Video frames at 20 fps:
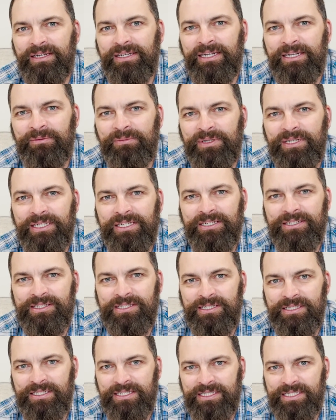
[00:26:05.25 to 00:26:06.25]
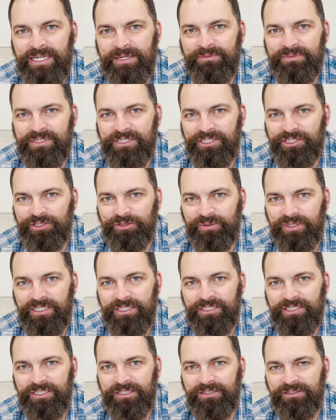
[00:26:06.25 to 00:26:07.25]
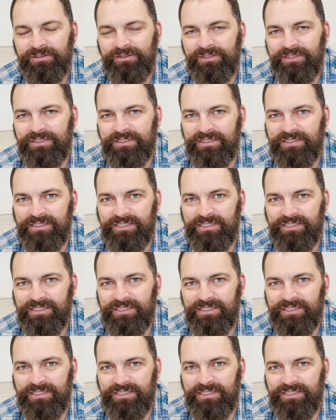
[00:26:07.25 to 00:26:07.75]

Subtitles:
anybody else in the same situation who has